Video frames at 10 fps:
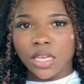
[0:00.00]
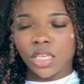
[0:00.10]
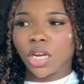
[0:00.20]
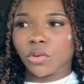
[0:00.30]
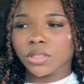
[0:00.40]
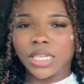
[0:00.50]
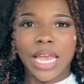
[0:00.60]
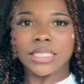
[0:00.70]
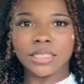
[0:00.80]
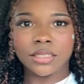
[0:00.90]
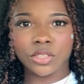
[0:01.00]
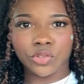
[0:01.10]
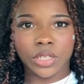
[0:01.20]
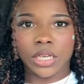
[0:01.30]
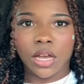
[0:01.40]
you know, Texas
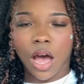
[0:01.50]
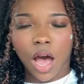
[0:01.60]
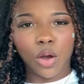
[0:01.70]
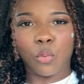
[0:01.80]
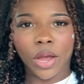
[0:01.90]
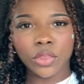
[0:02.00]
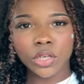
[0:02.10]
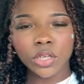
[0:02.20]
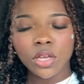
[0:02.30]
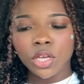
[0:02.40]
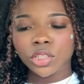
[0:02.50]
degree hot weather.